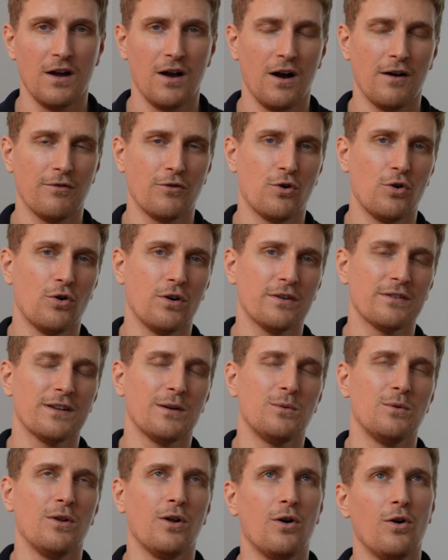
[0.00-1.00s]
Of course, there
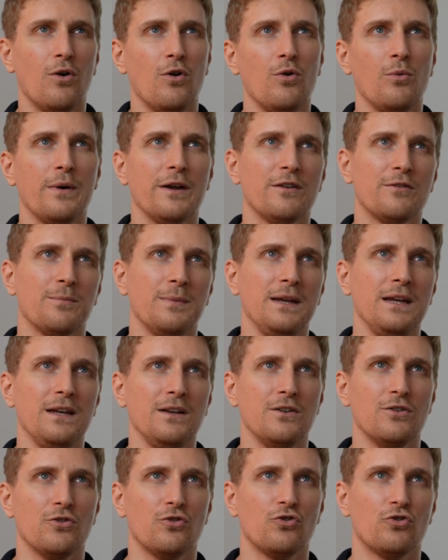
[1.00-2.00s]
will always
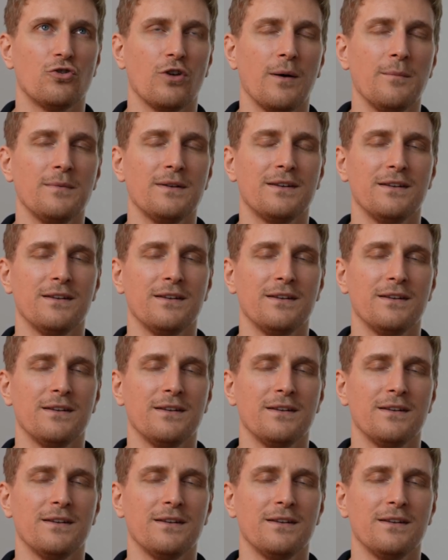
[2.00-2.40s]
be some